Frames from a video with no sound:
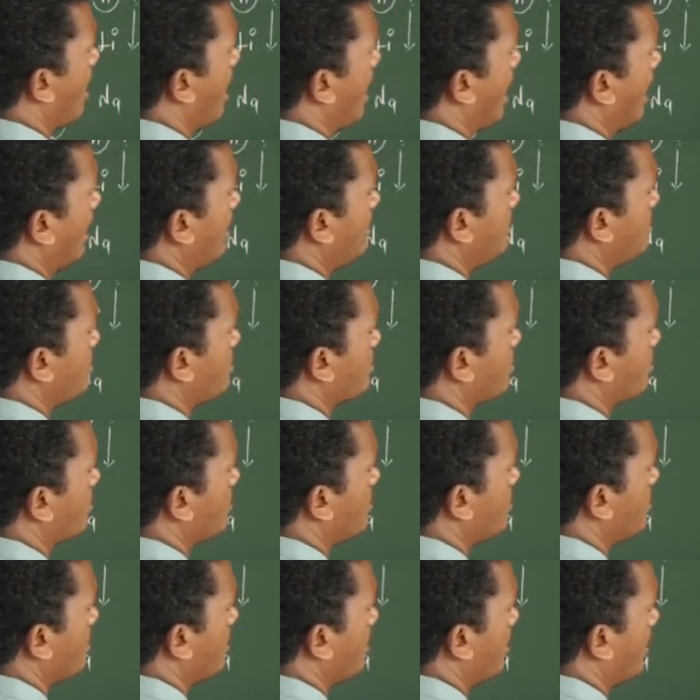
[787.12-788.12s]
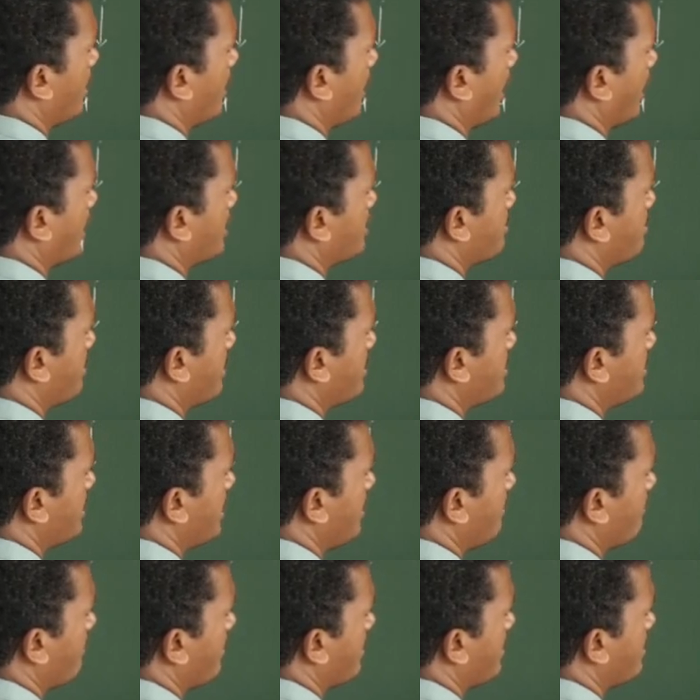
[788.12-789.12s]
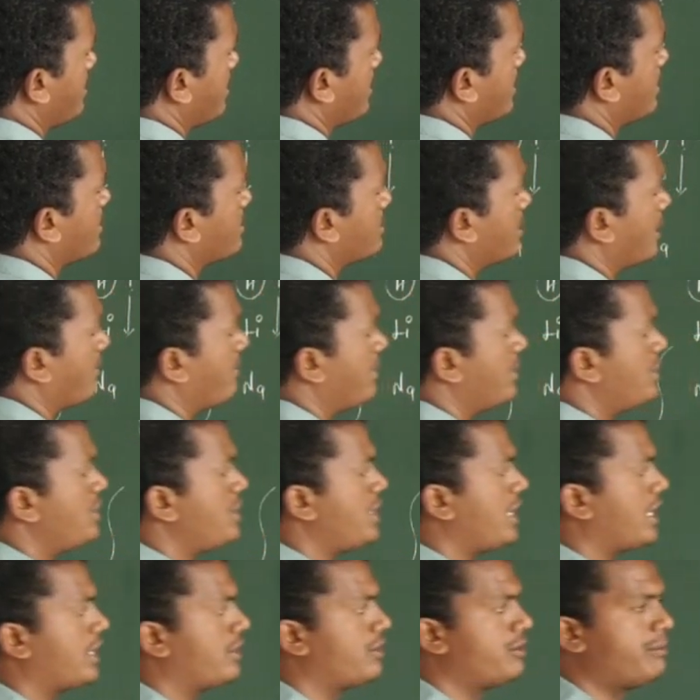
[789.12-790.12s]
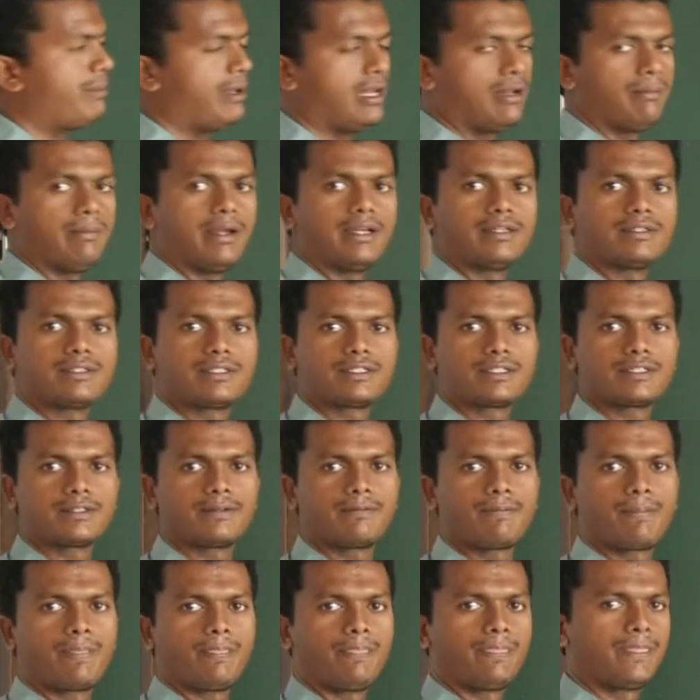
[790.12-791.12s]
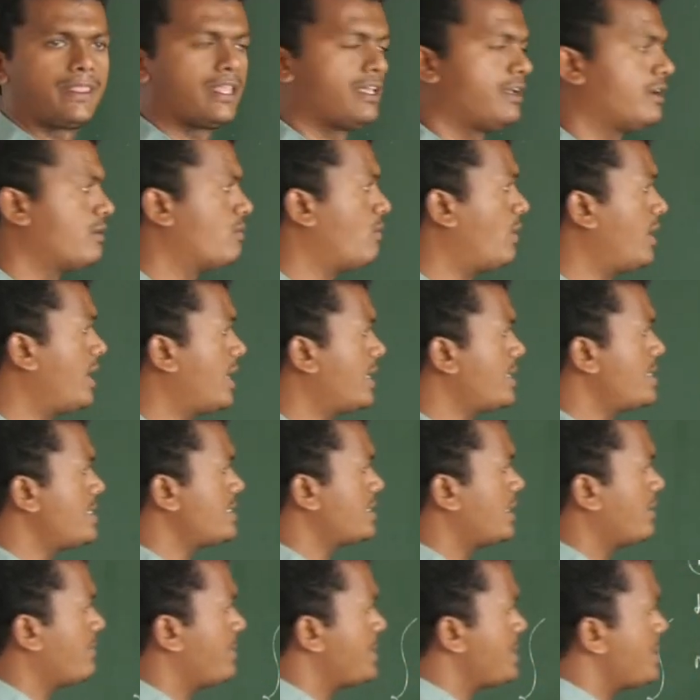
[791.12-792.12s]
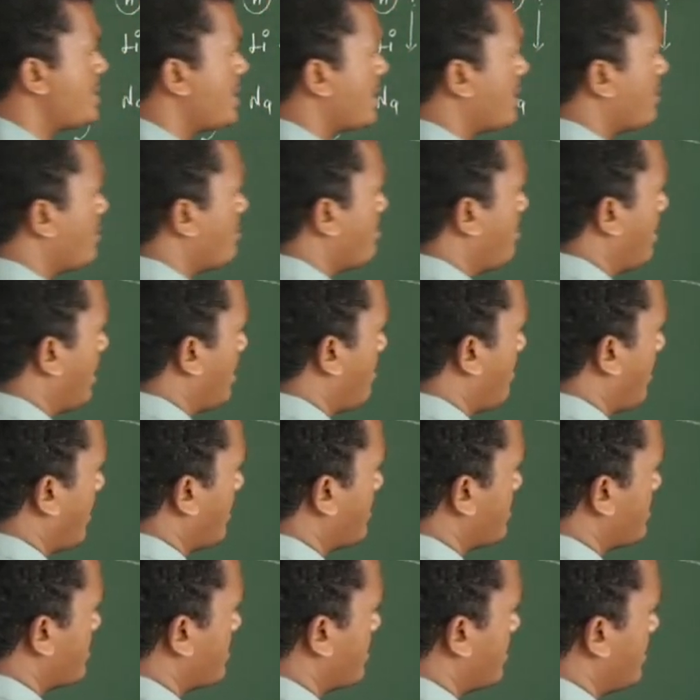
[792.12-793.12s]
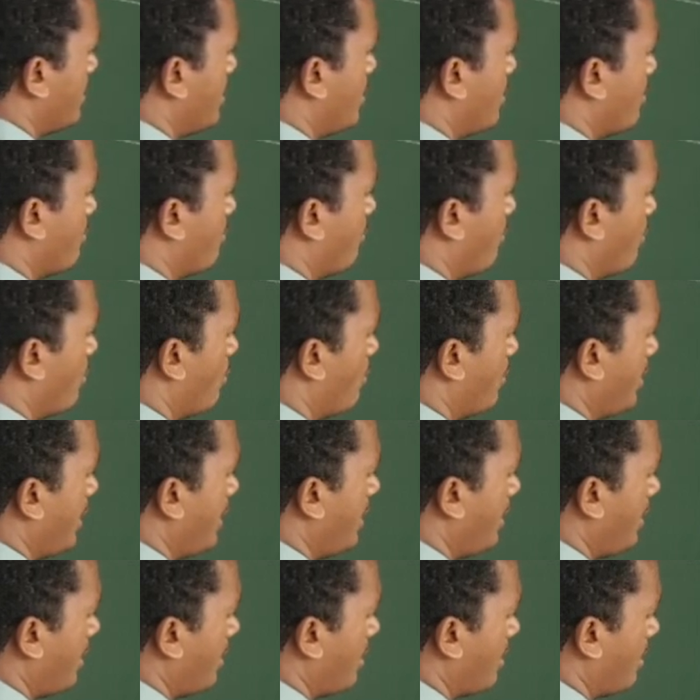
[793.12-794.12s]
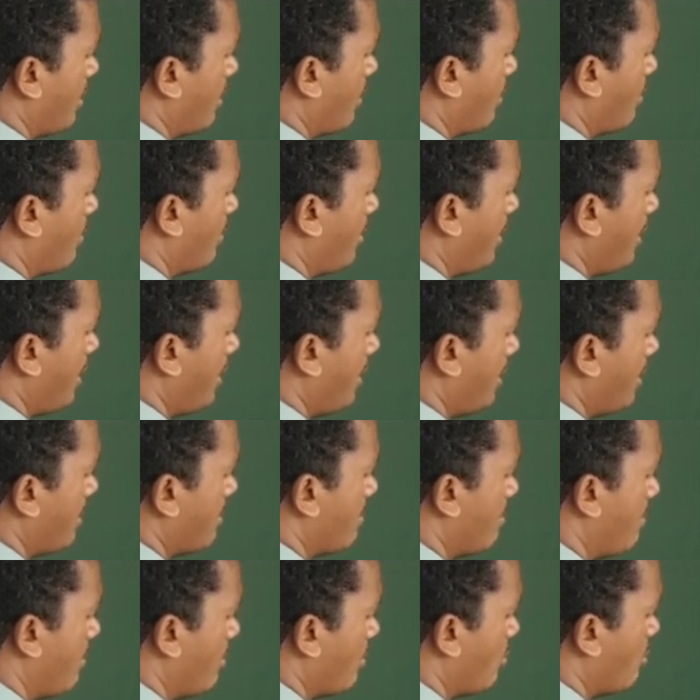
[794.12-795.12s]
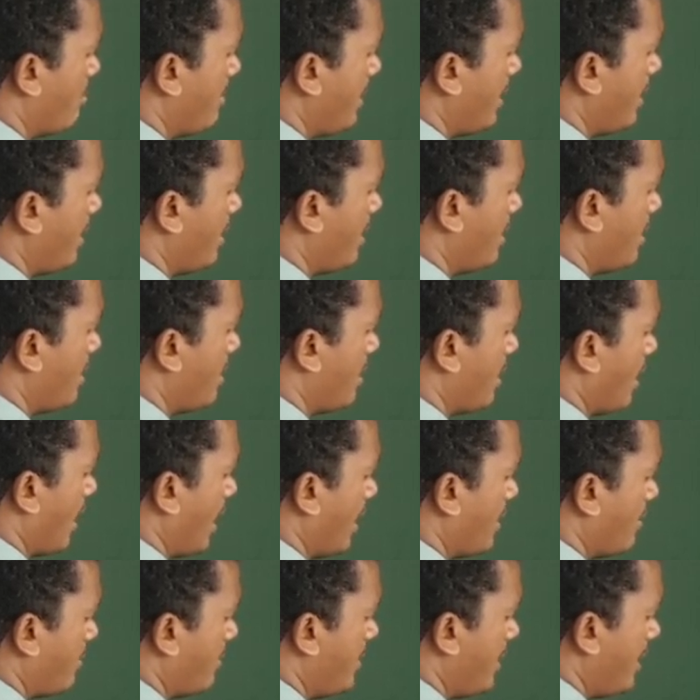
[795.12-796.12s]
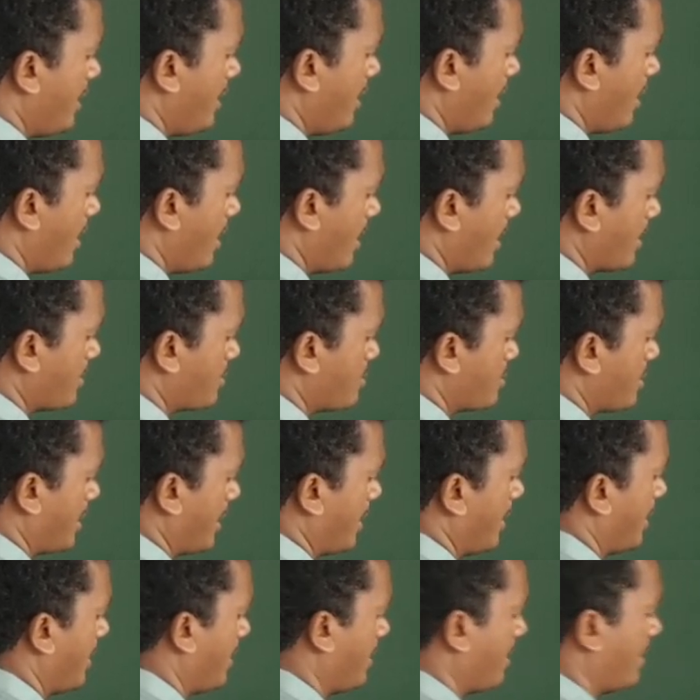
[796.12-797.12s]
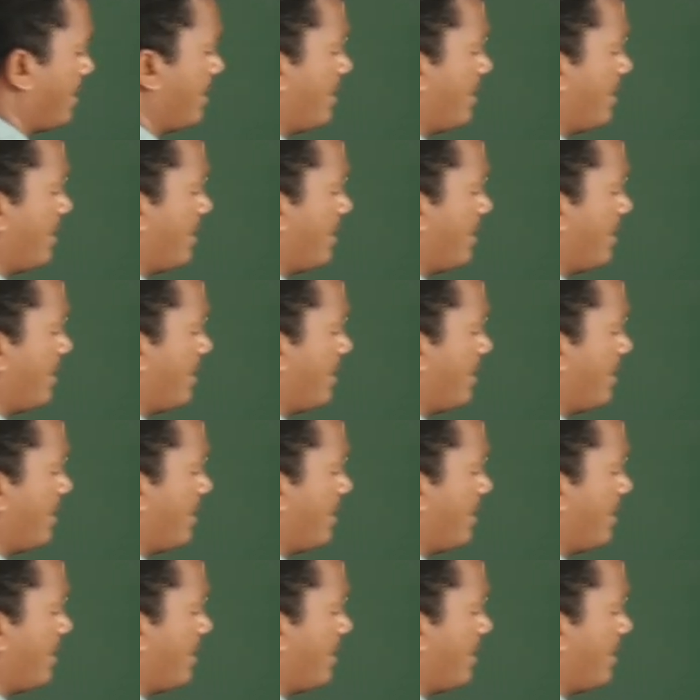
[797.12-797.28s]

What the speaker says: also expressing with seventh A group elements. What are the seventh A group elements? Fluorine, chlorine, bromine, iodine, astatine.